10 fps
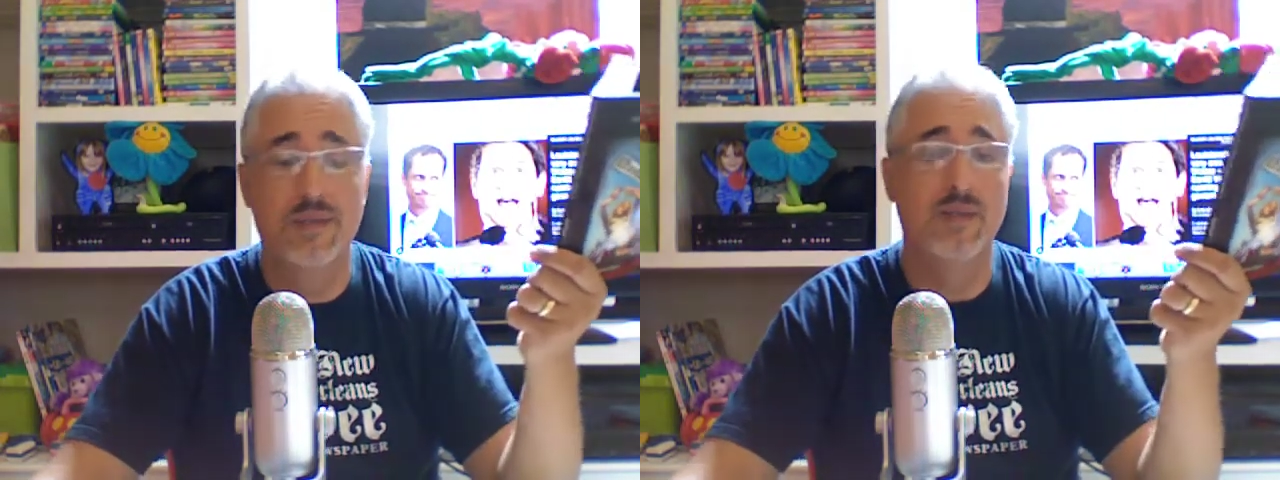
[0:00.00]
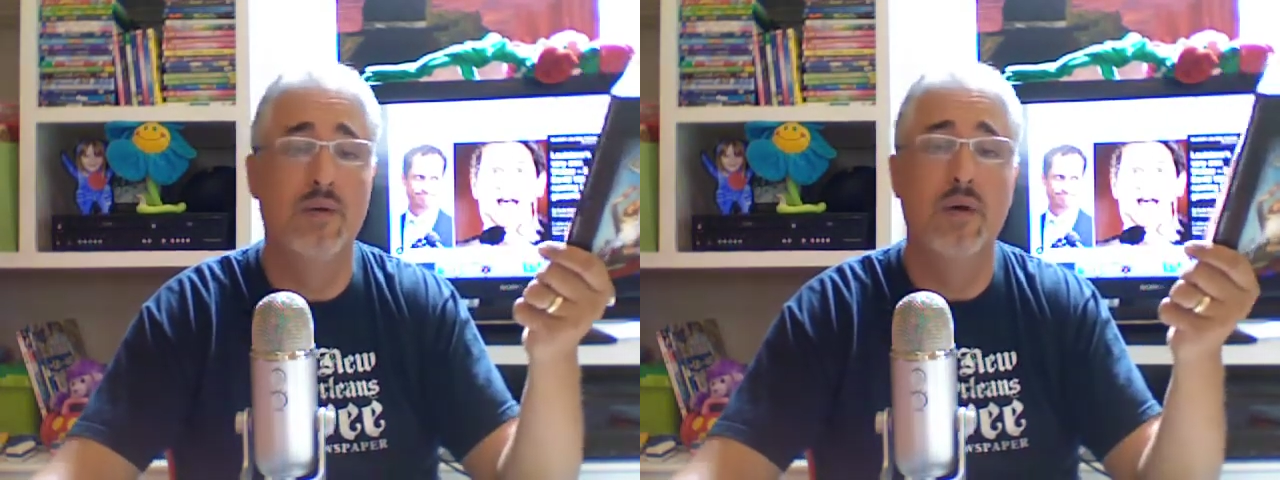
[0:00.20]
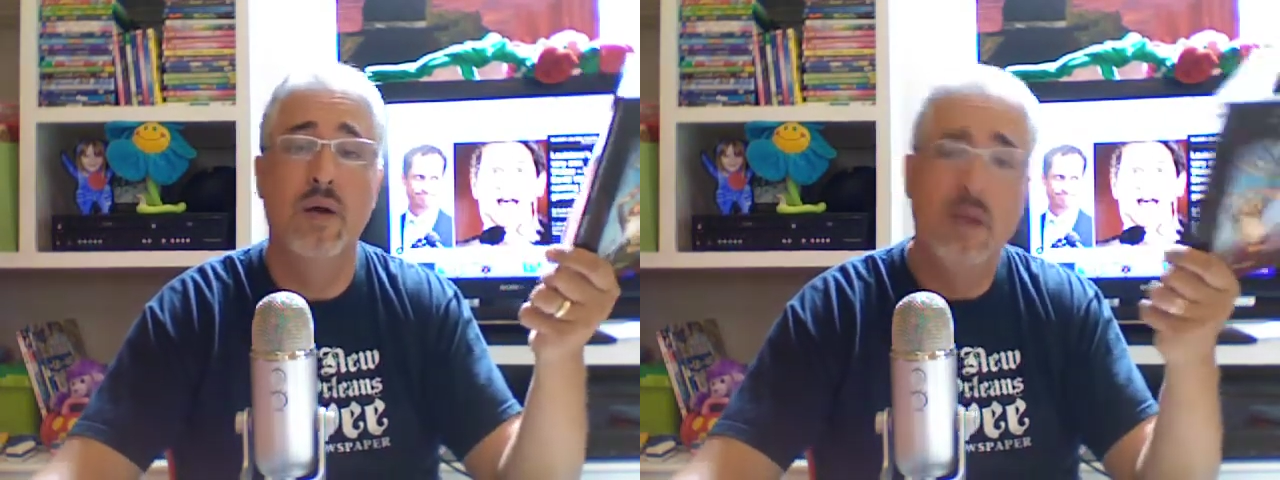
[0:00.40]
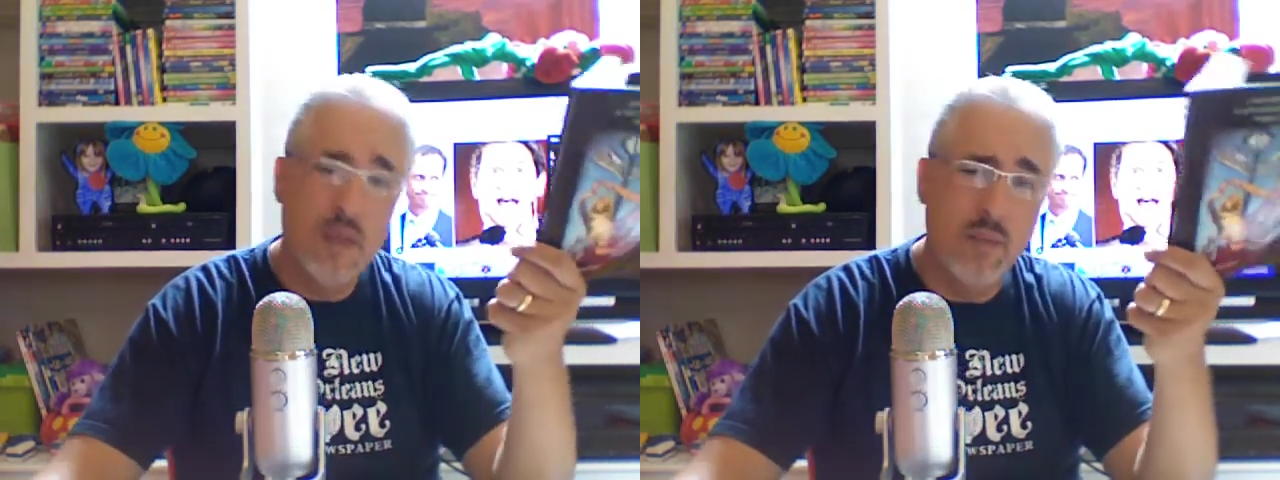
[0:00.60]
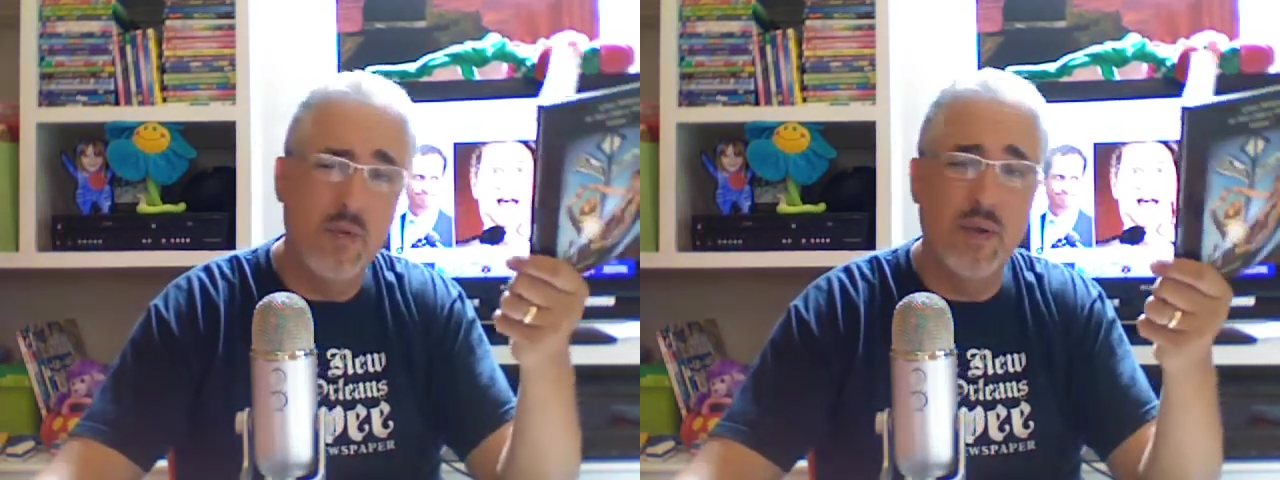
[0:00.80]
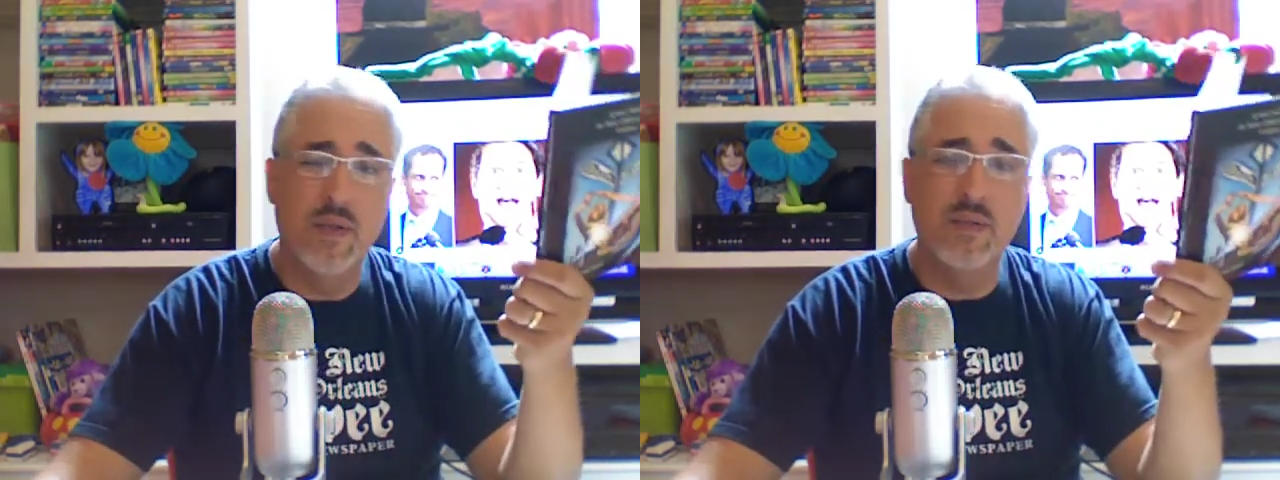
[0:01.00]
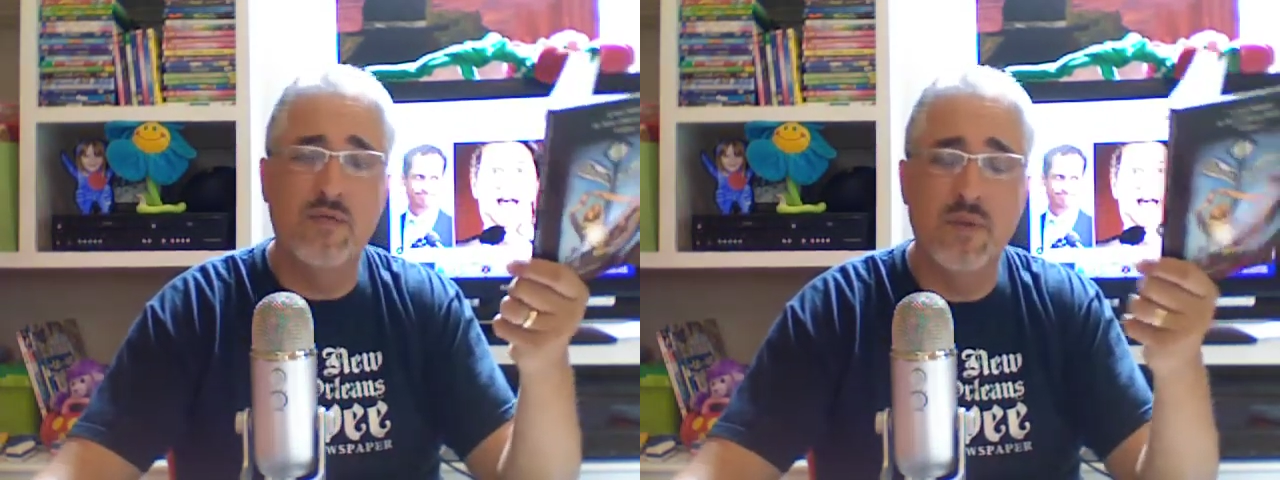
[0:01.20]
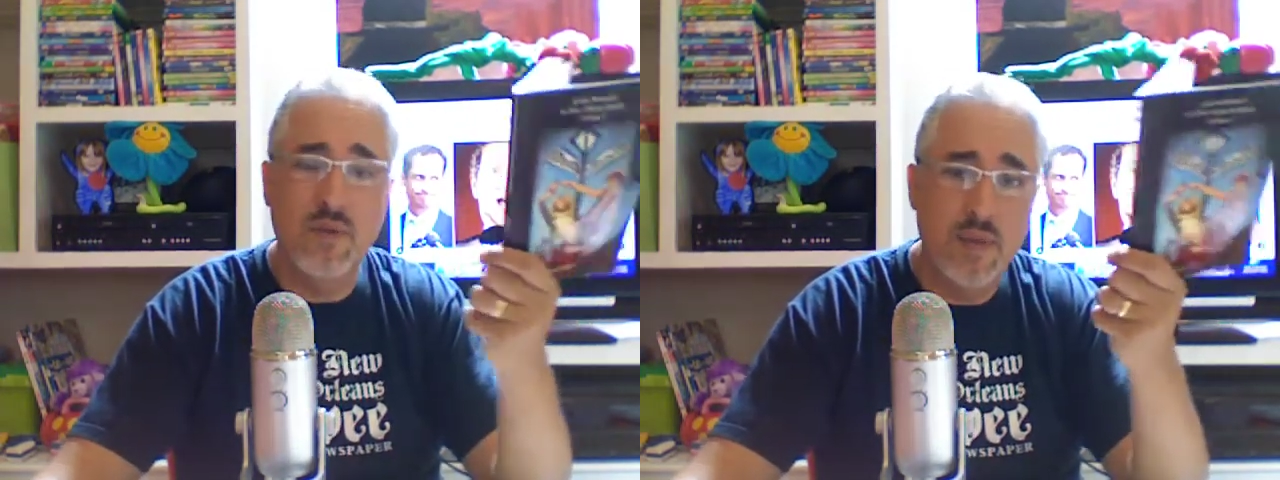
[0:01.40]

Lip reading: So let me read this for you,